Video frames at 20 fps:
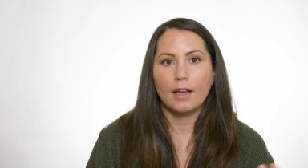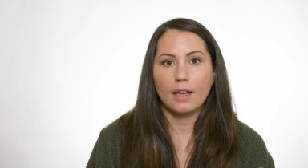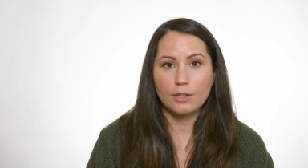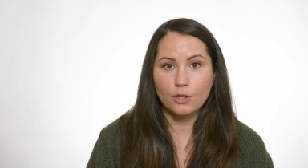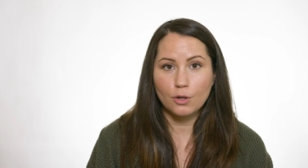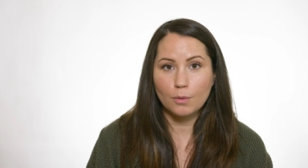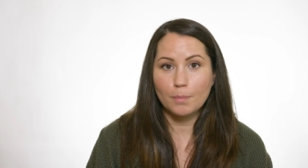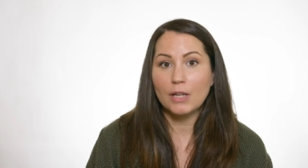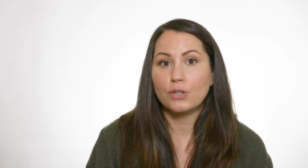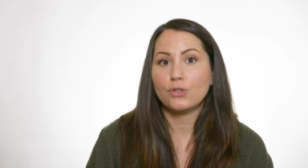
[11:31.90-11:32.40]

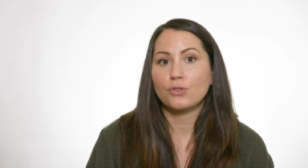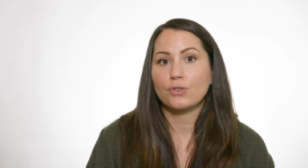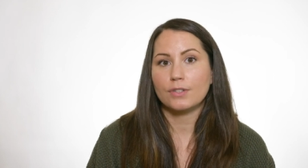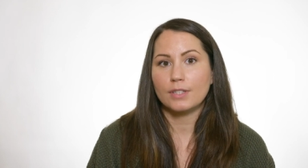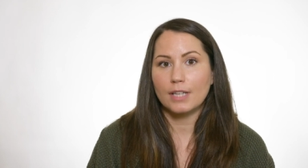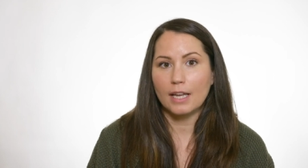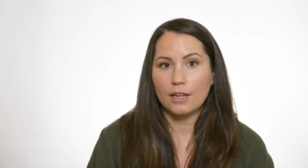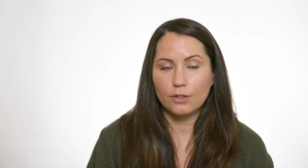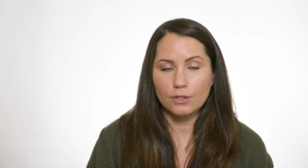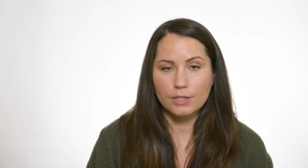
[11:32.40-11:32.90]
your menstrual
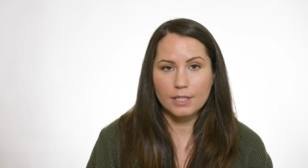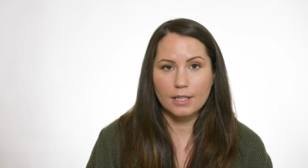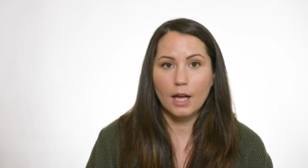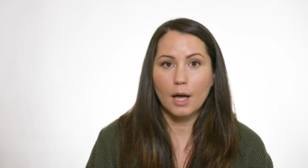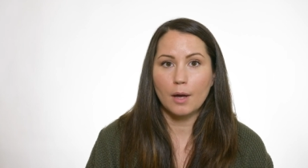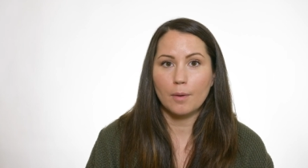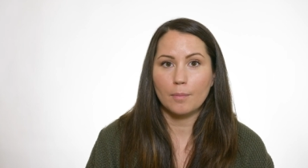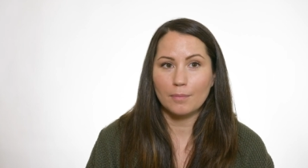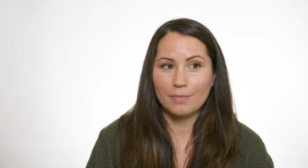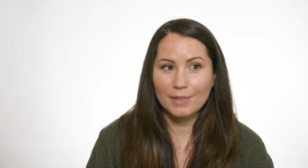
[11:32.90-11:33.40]
cycle to
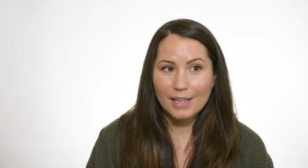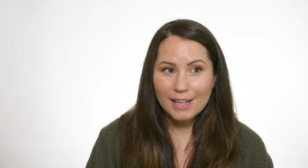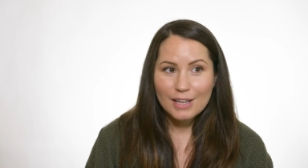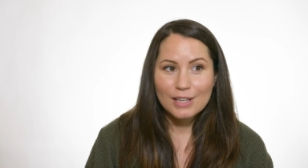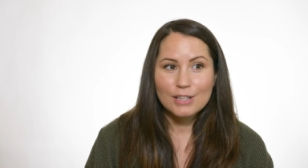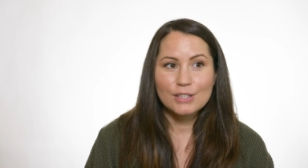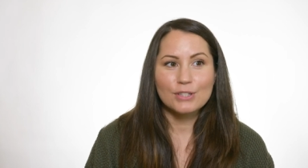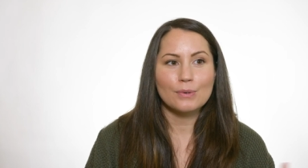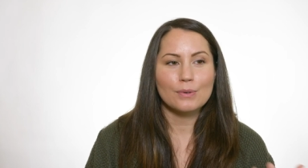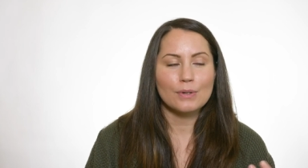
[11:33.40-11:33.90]
come,
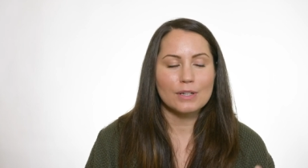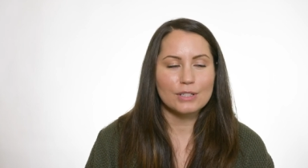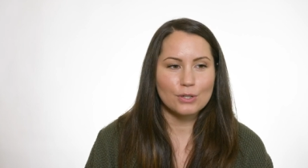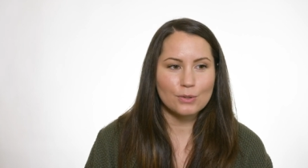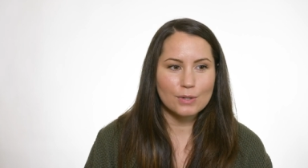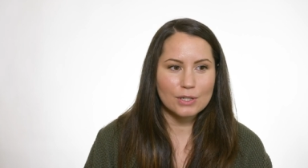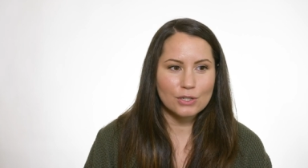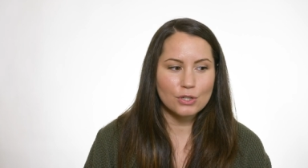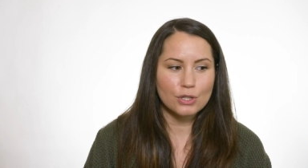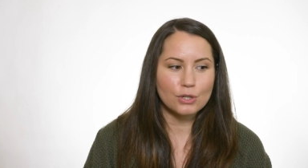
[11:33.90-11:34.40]
so
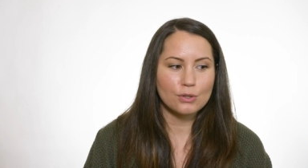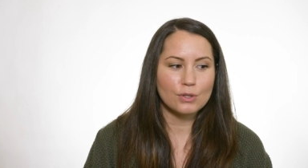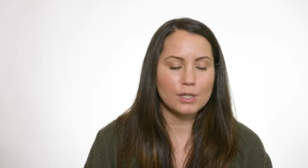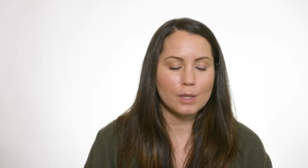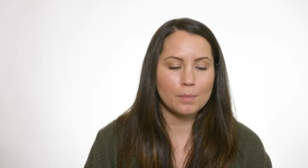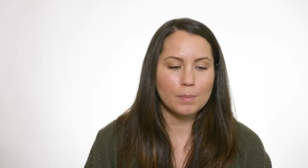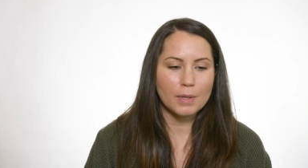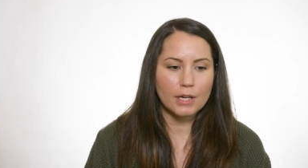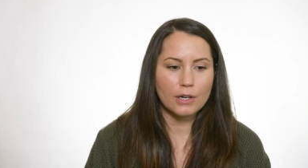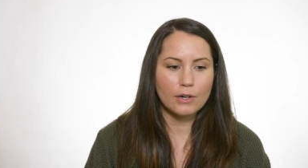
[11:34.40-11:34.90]
to induce
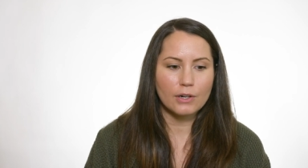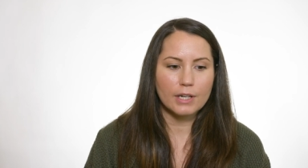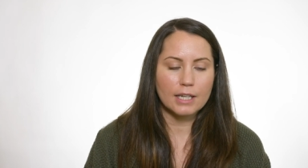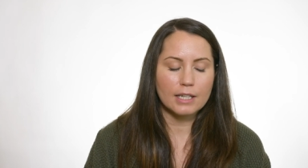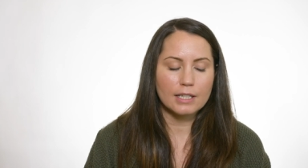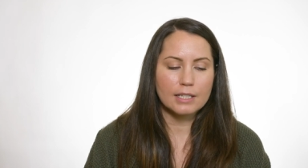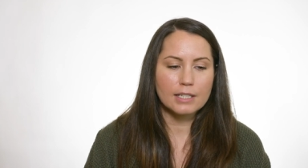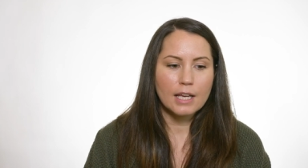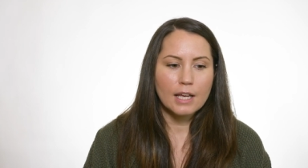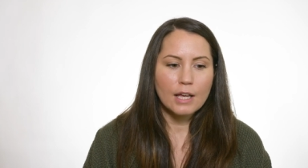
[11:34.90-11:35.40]
a
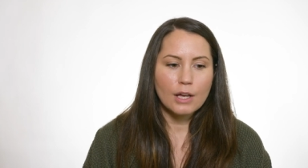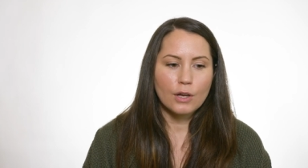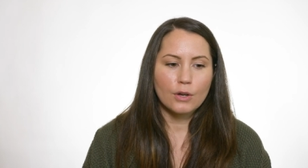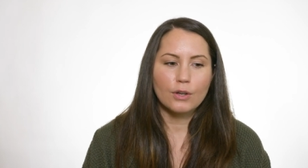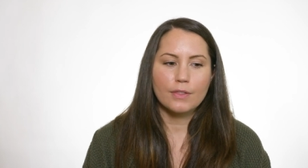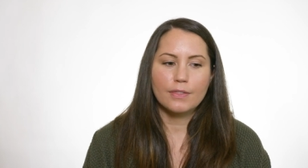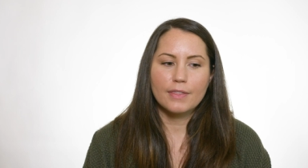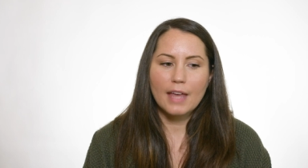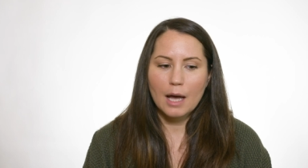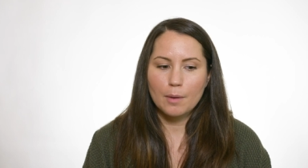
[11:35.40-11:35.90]
period.
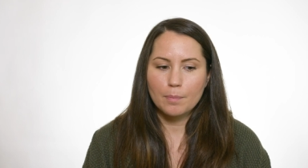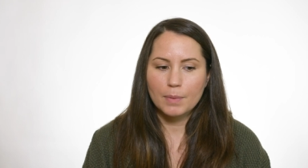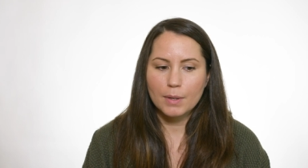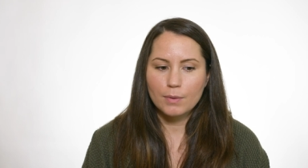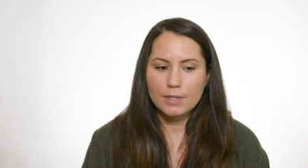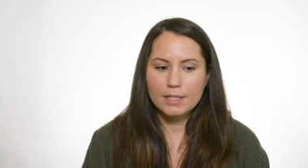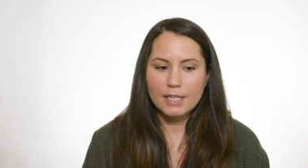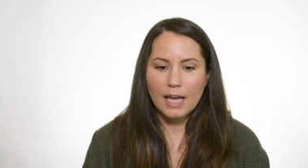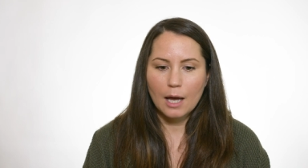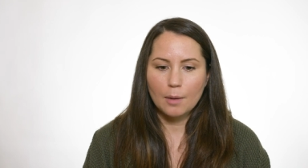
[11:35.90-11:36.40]
Could that be
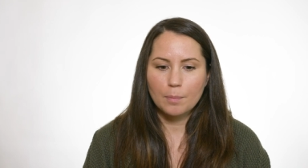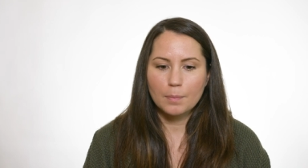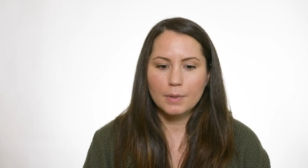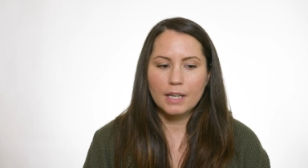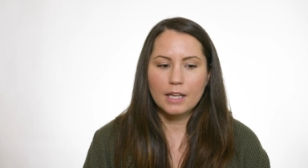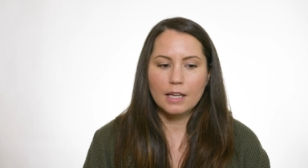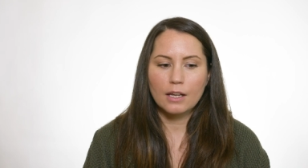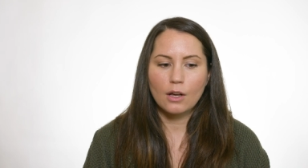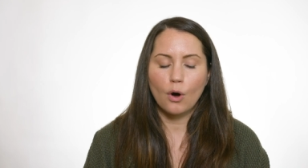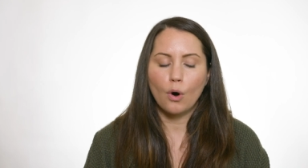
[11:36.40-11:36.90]
what's
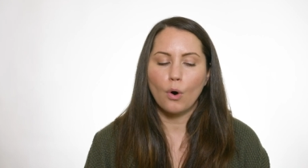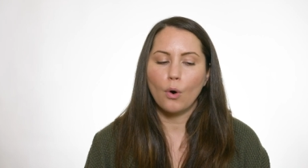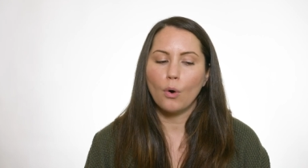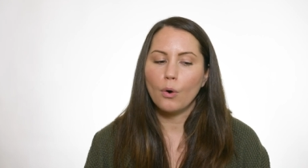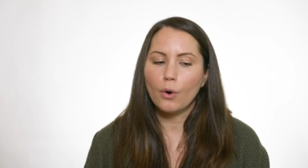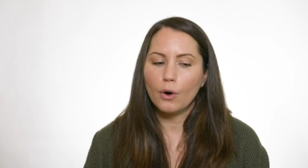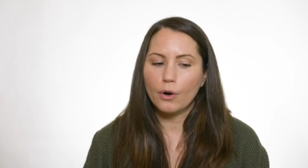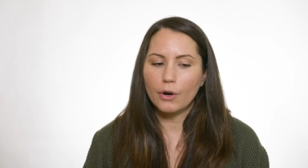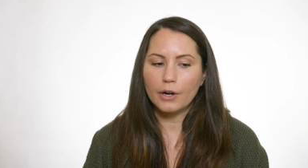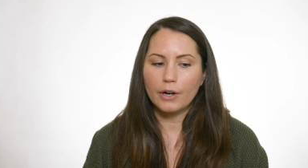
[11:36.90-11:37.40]
happening?
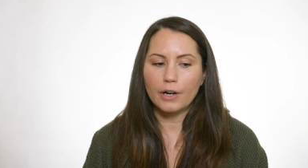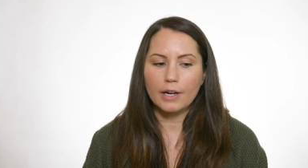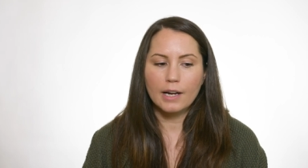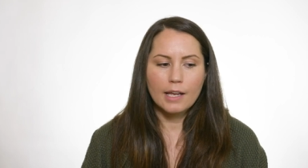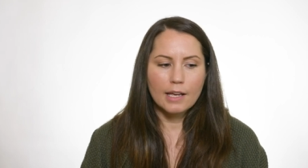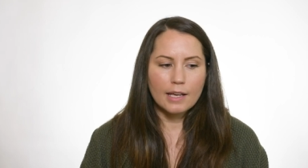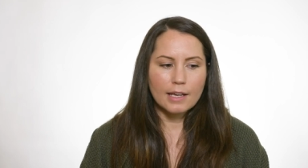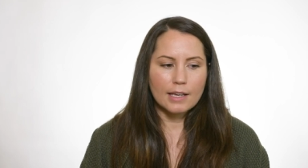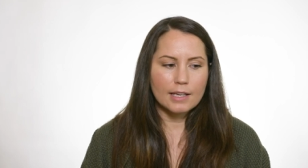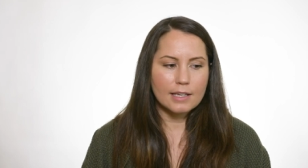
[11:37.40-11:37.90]
Or
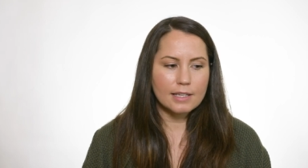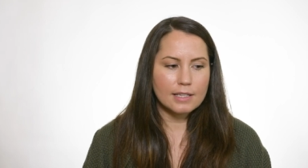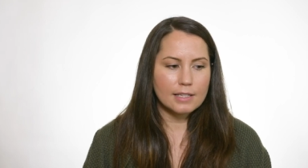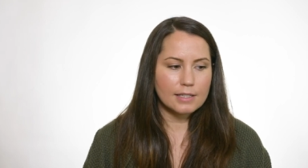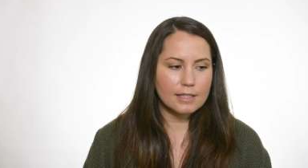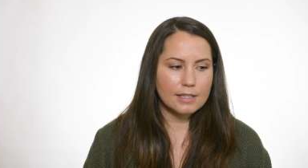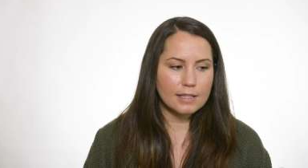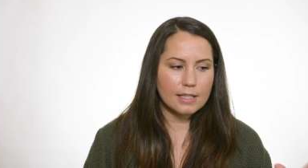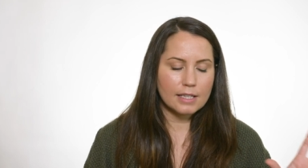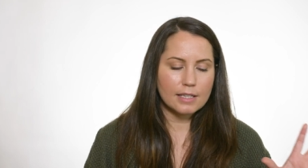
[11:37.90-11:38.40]

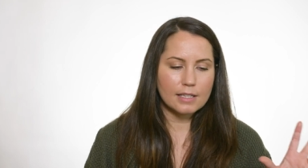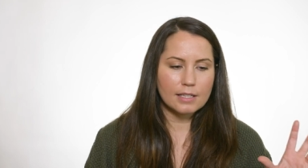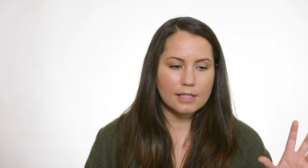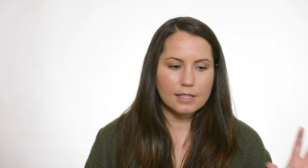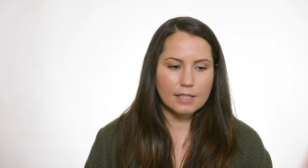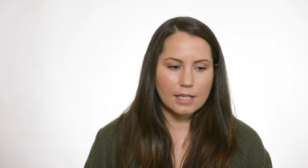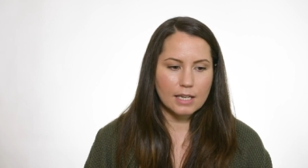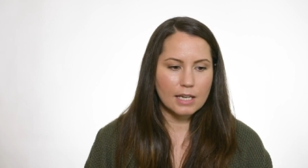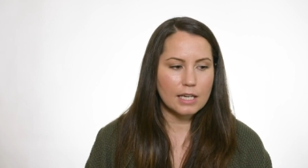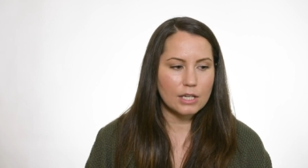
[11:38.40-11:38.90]
is
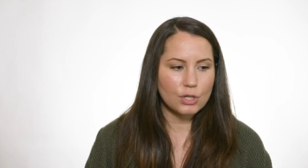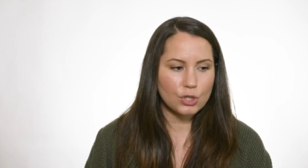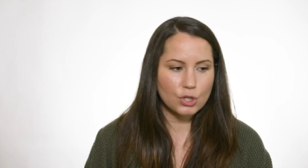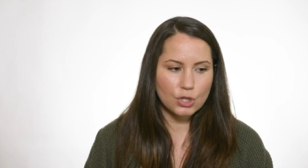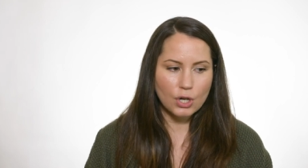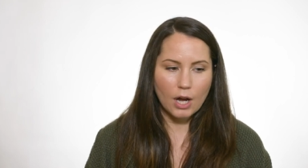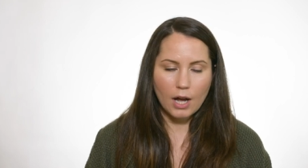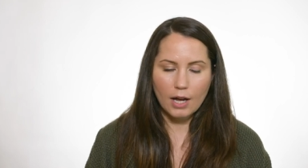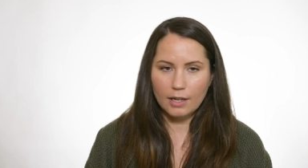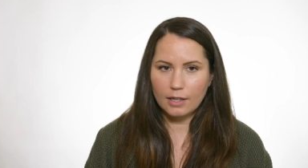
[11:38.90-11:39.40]
this heat
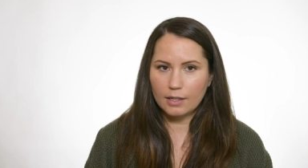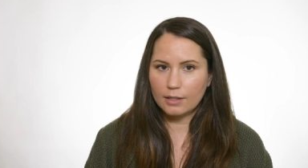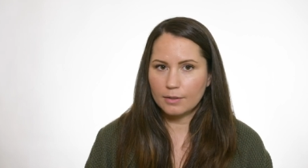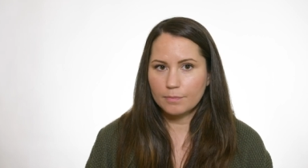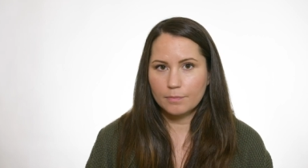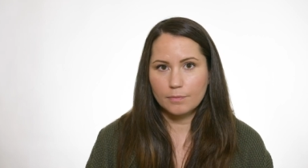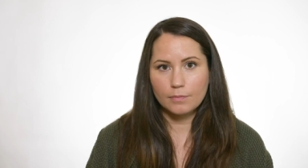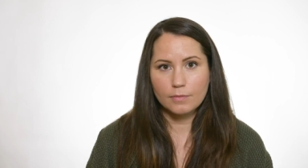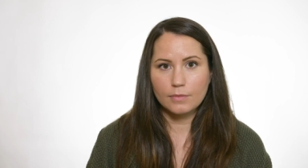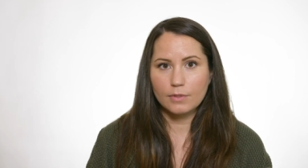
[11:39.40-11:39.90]
shock
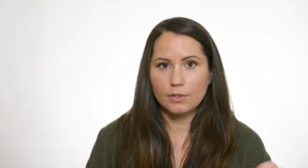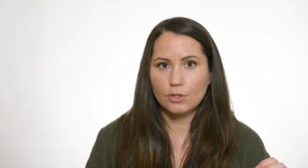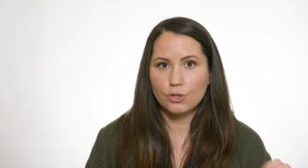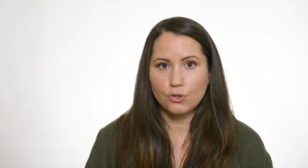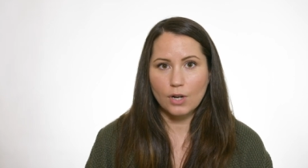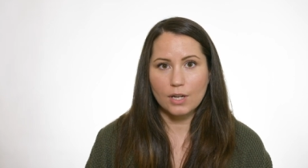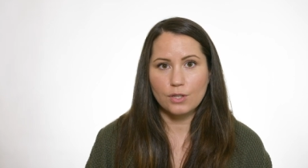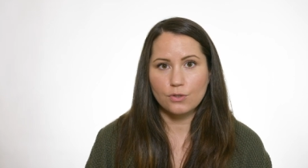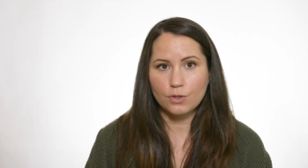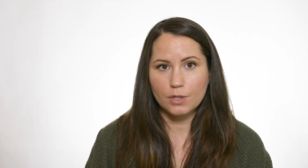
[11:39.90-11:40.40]

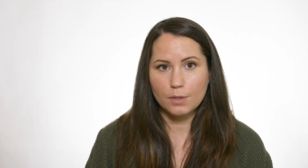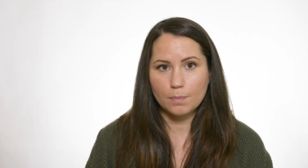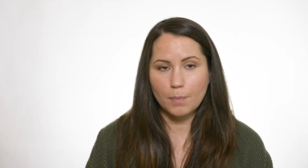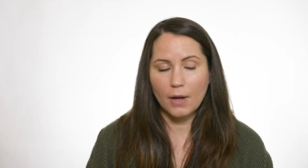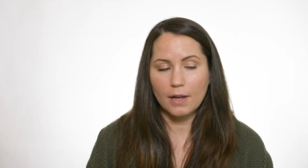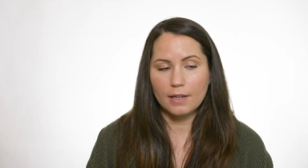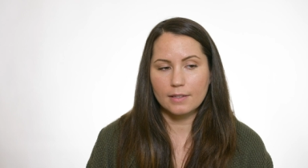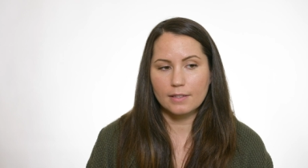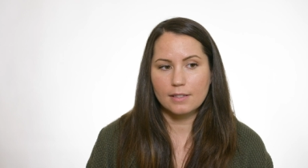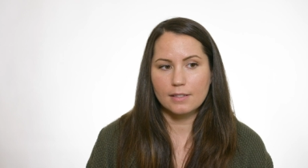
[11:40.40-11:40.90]
stress
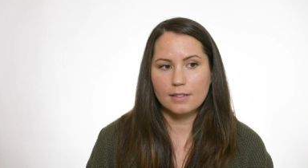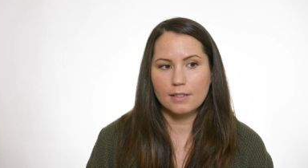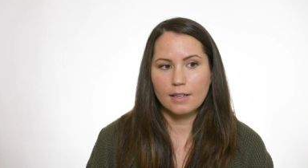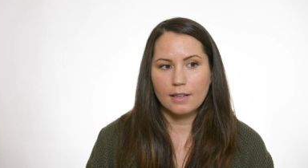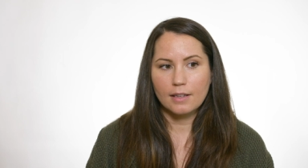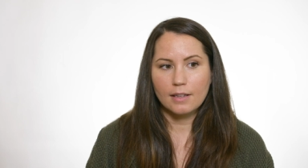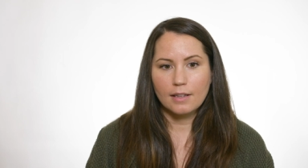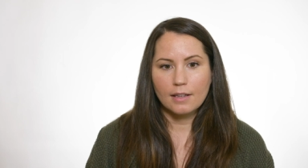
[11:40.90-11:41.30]
response,